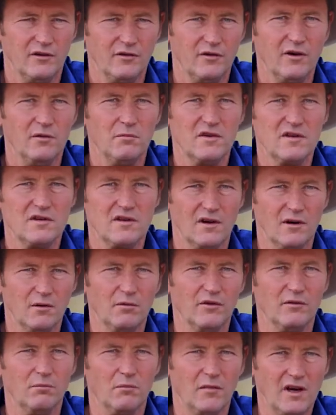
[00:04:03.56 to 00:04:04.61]
The dream is to
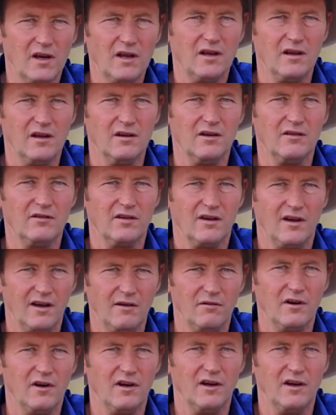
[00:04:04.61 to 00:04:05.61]
help as many kids having a